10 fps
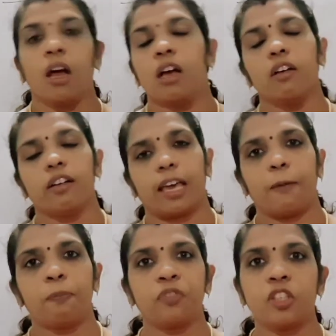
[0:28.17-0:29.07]
Okay,
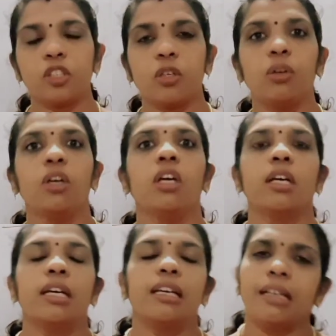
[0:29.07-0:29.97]
so
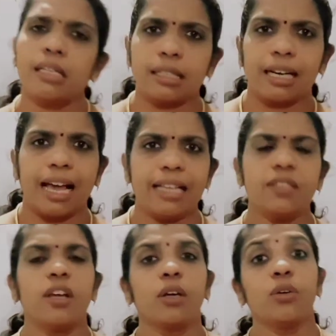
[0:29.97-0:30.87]
in this class, we
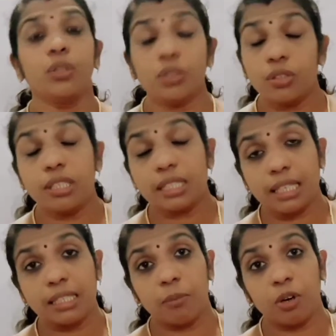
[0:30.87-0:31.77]
are going to
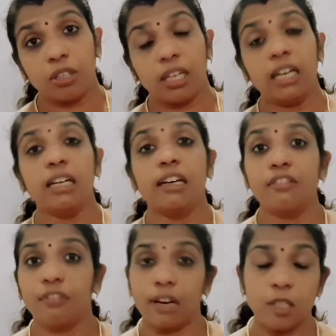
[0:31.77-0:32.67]
discuss about the
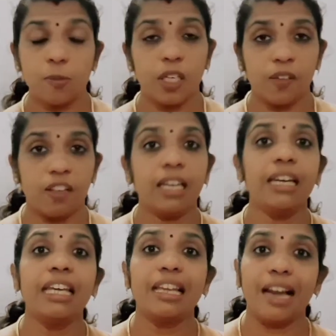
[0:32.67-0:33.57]
difference between
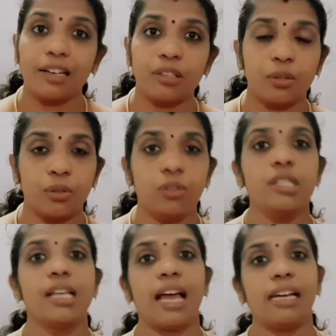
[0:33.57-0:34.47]
electrodes
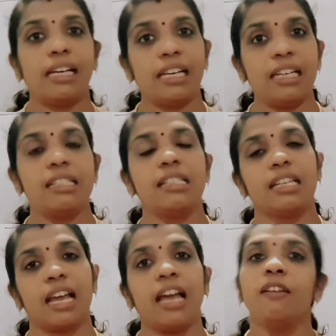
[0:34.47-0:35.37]
and leads in
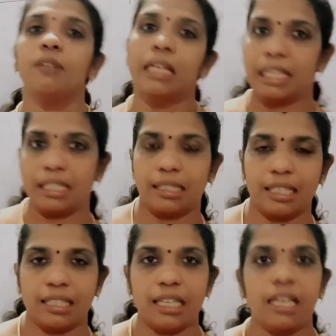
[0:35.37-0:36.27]
an
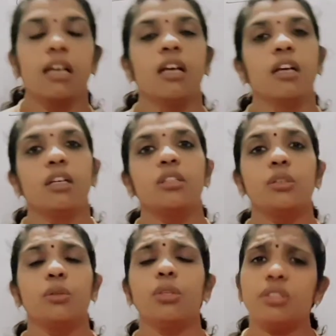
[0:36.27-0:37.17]
ECG.
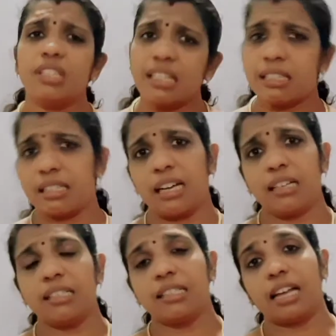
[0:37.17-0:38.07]
So, you just
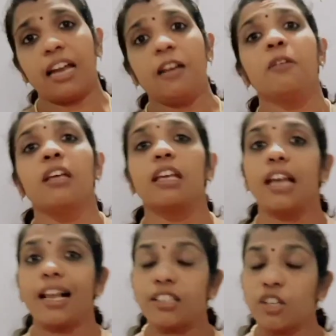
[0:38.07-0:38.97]
understand
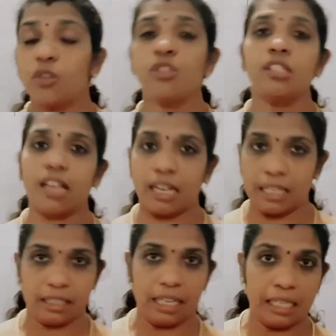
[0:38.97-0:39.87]
electrodes are the
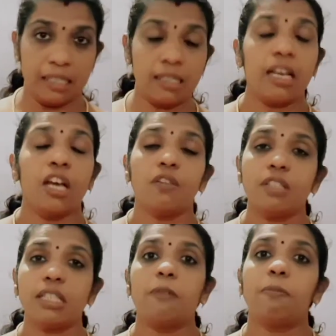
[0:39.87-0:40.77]
things which
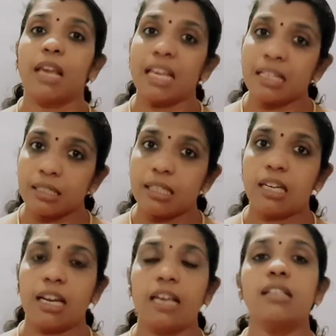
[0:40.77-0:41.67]
are placed in
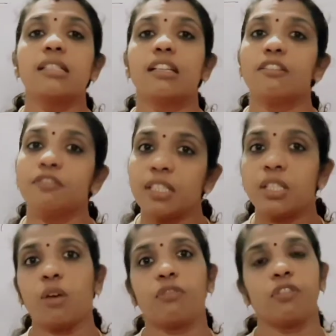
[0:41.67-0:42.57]
the surface
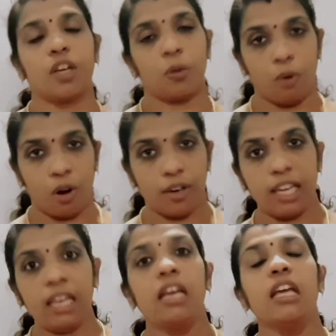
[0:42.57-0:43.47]
of our
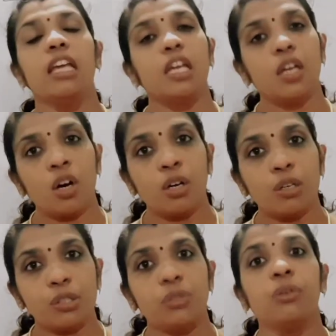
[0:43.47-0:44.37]
body in order
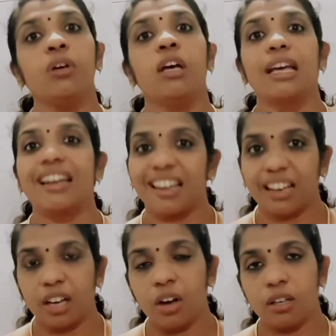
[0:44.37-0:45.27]
to
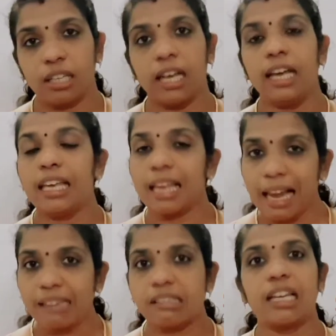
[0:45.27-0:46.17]
record the
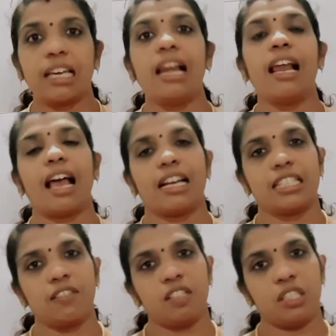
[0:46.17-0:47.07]
electrical
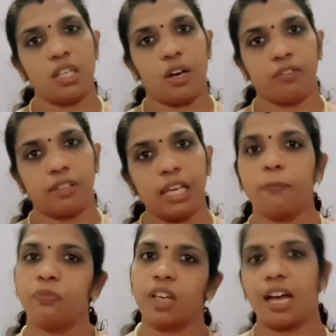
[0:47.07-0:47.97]
activity of the
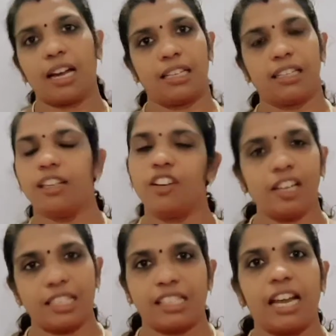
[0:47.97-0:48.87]
heart. You
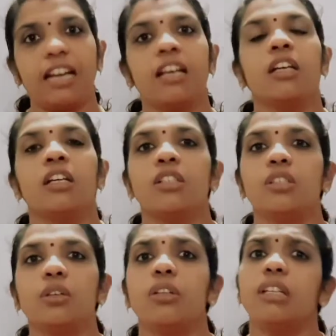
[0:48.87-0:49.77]
understand?
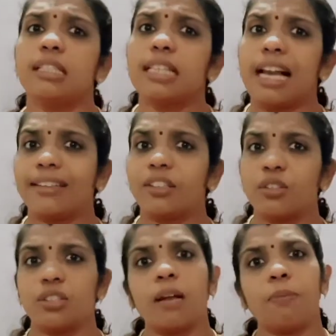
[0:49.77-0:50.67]
So, these electrodes
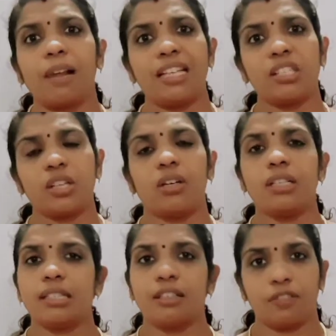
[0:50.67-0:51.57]
are placed on the
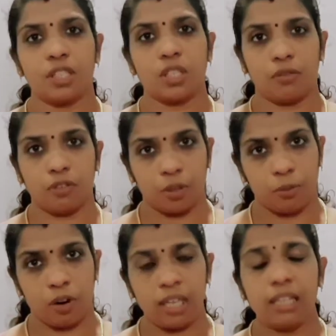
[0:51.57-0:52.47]
surface of our
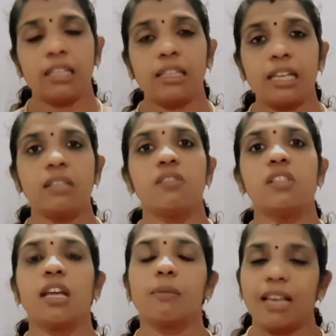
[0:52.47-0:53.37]
body. The things which
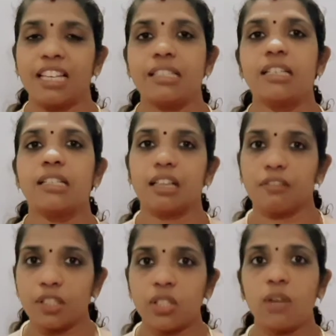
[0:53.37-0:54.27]
are placed in the
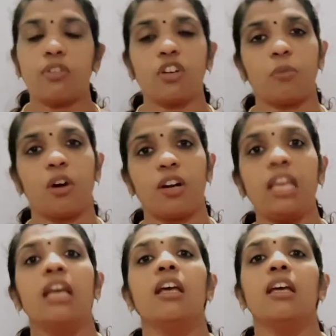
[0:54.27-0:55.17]
surface of our body
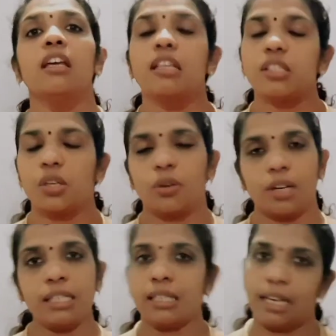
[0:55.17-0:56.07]
is known
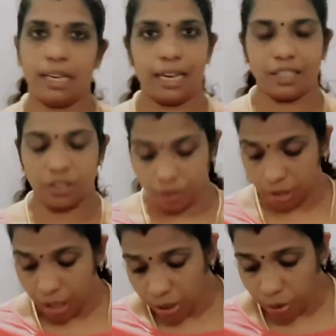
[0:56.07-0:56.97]
as electrodes.
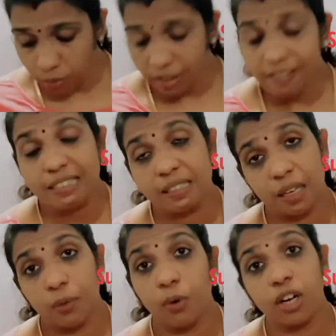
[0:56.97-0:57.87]
So, we will see
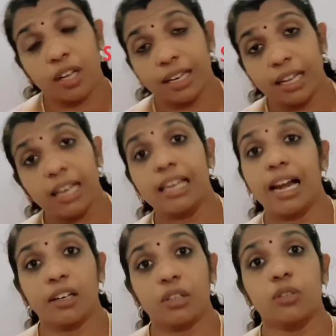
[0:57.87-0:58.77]
what are the
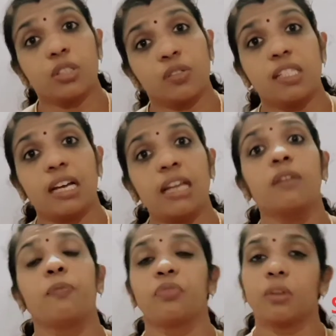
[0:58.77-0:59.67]
electrodes which
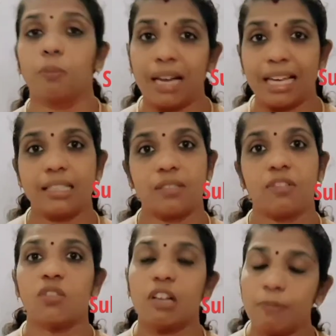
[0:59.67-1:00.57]

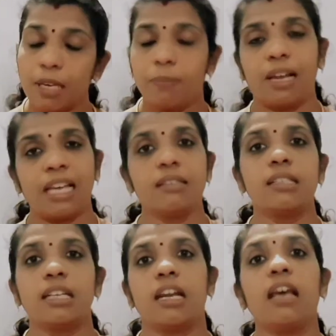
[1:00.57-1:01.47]
will be placed
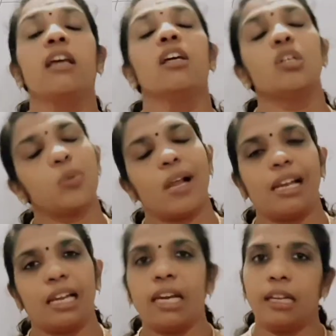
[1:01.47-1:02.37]
in the 12
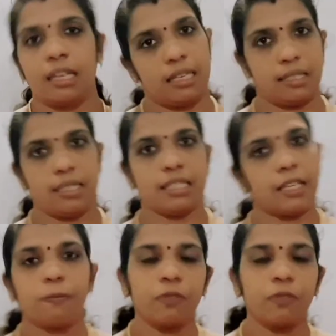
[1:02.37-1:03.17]
lead ECG.